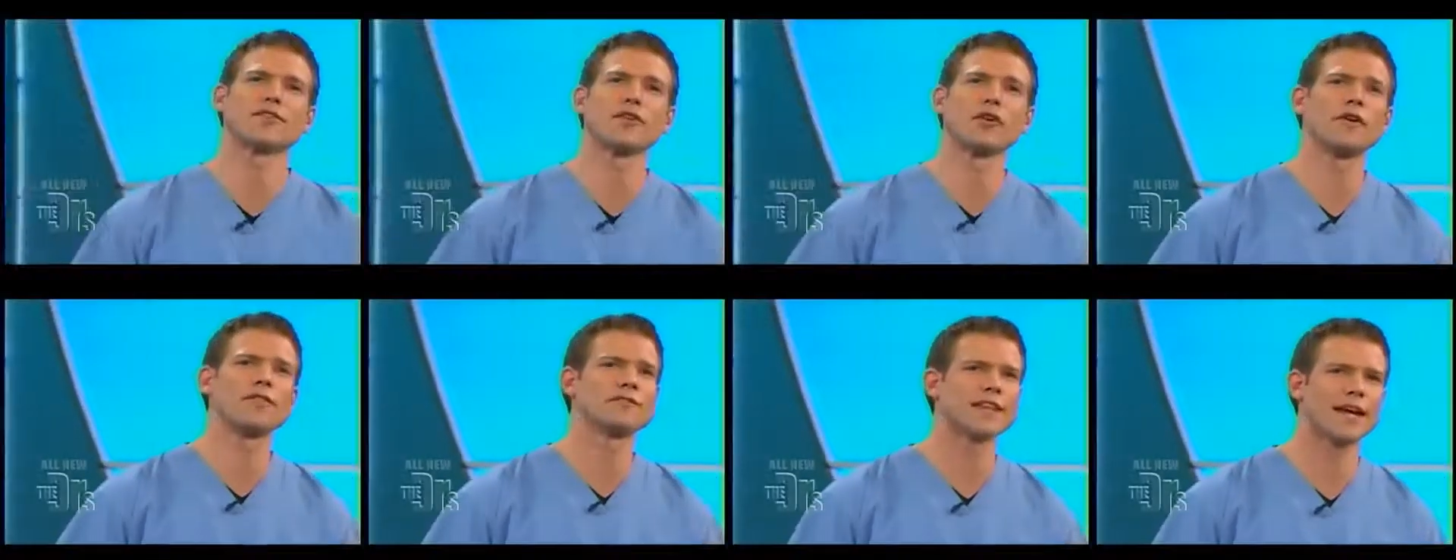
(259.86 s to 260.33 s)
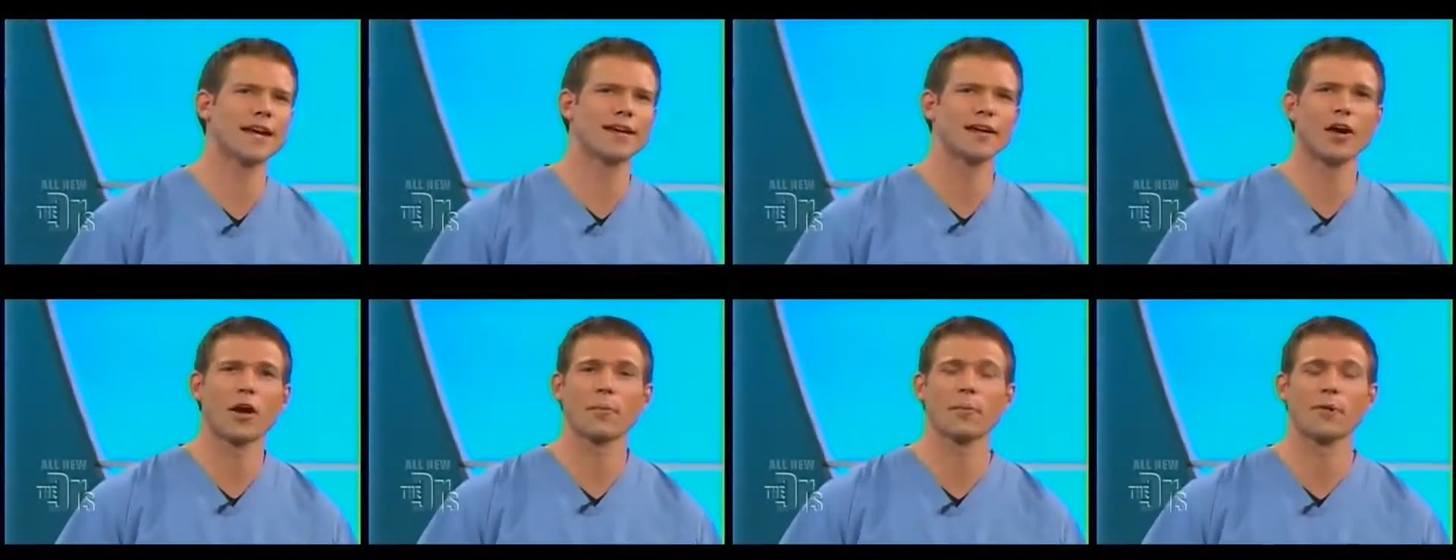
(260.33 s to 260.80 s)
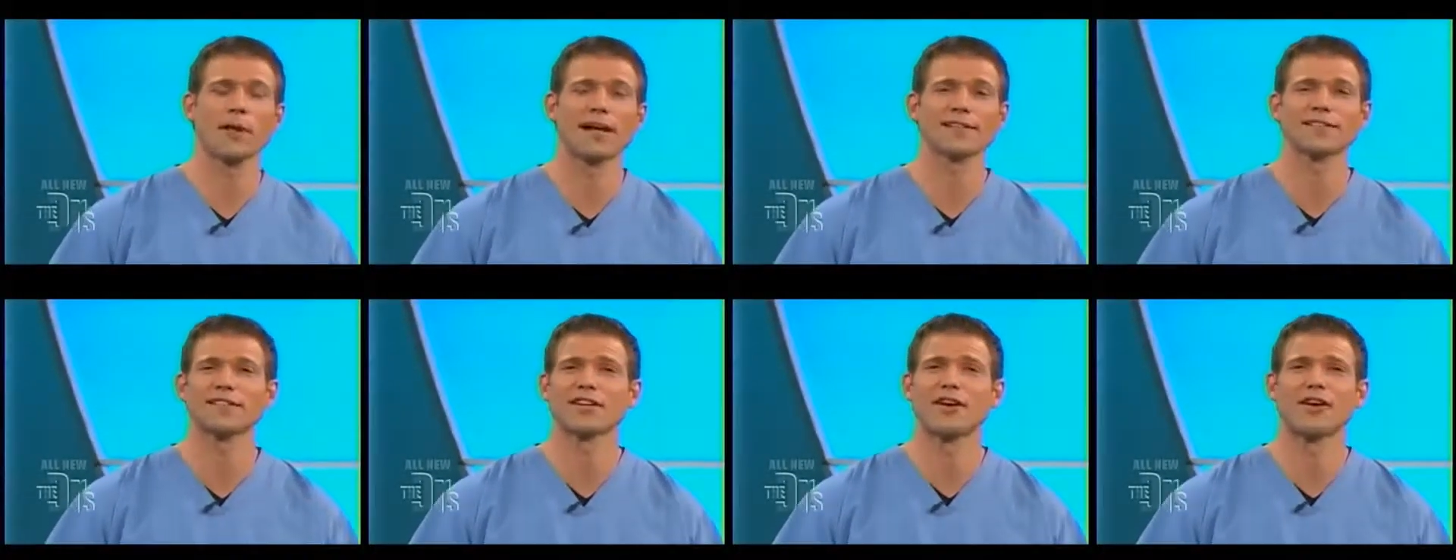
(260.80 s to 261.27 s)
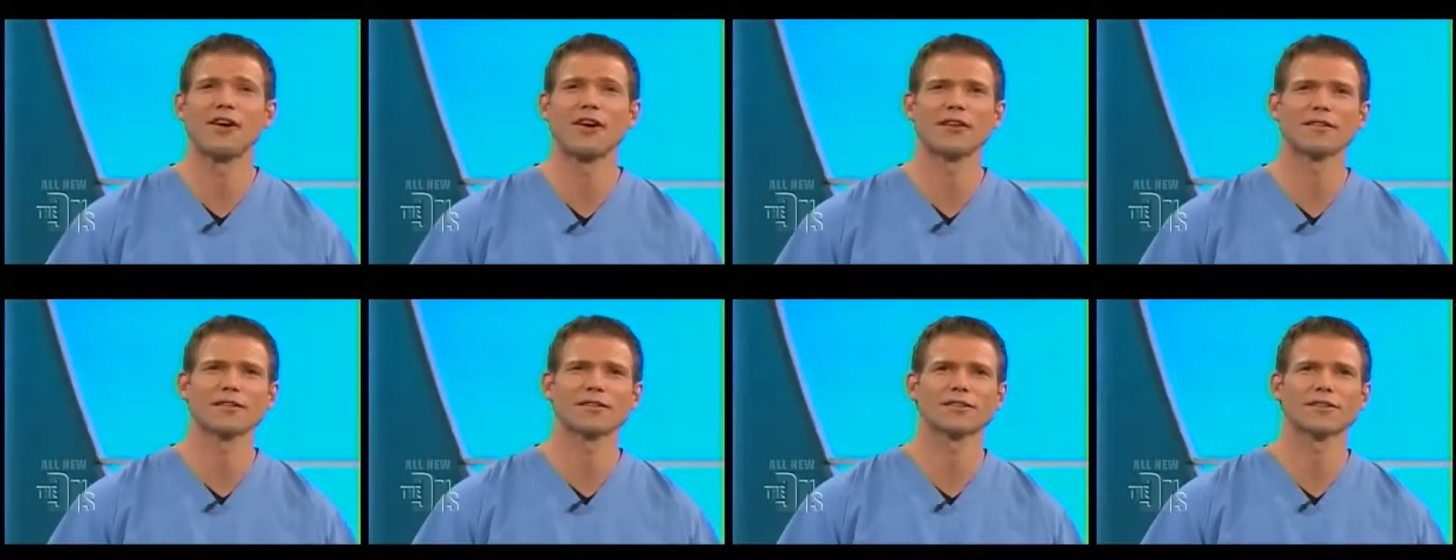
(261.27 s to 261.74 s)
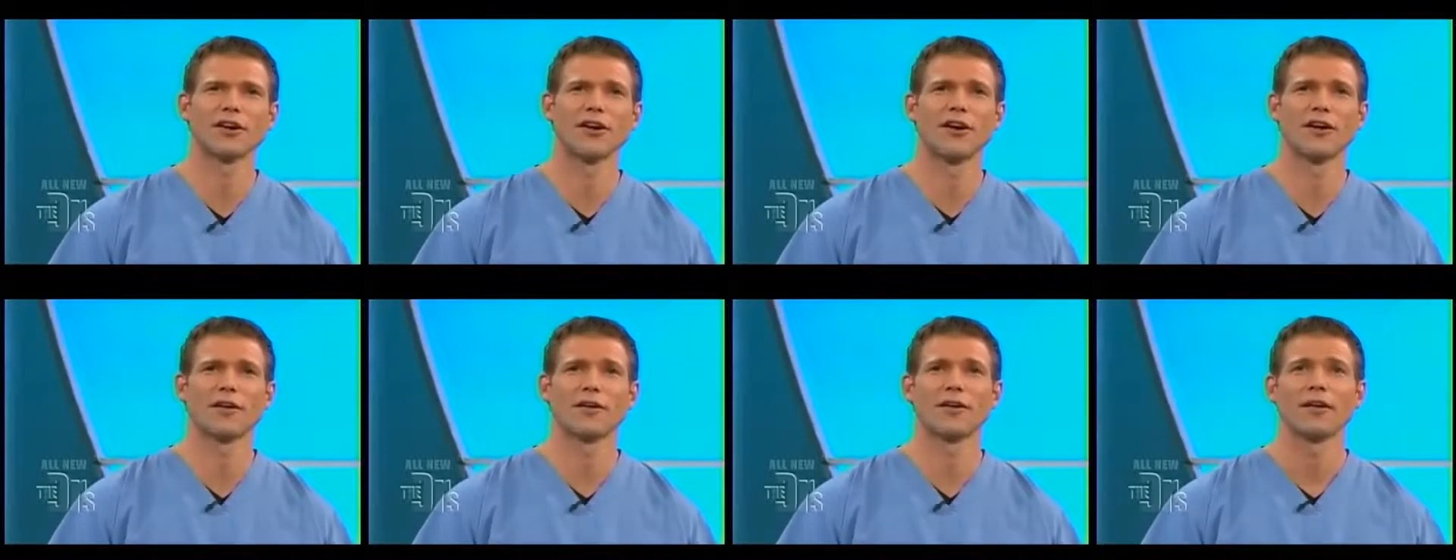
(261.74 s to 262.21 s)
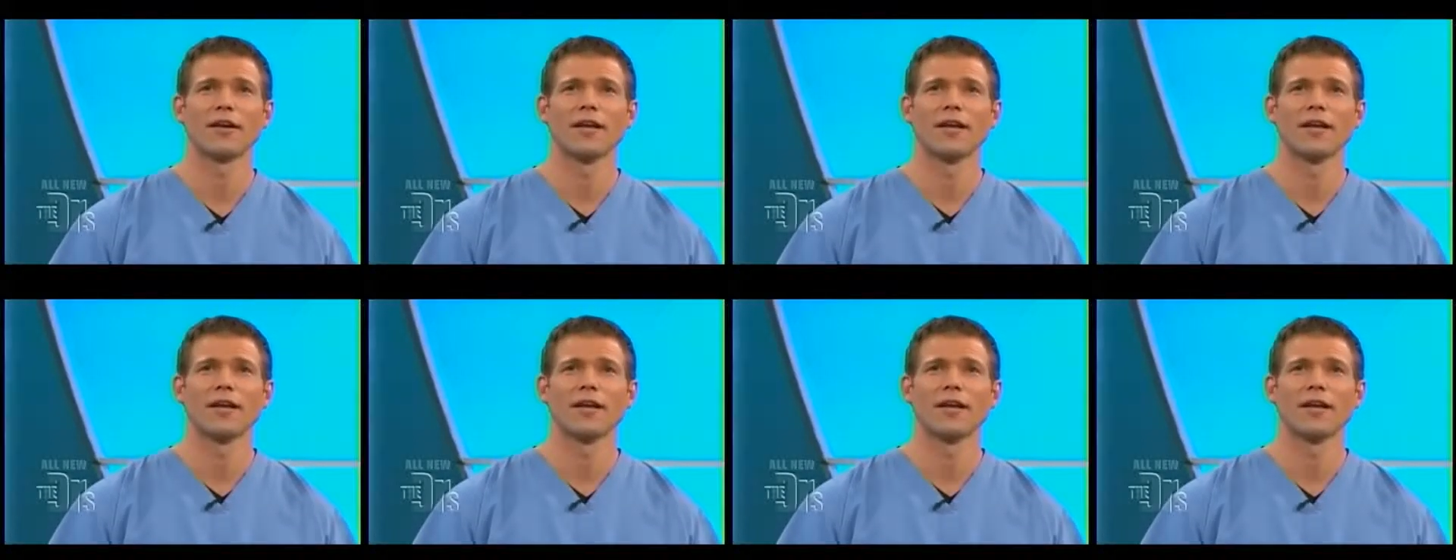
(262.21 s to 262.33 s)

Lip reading: of you have taken our pledge to halt assault.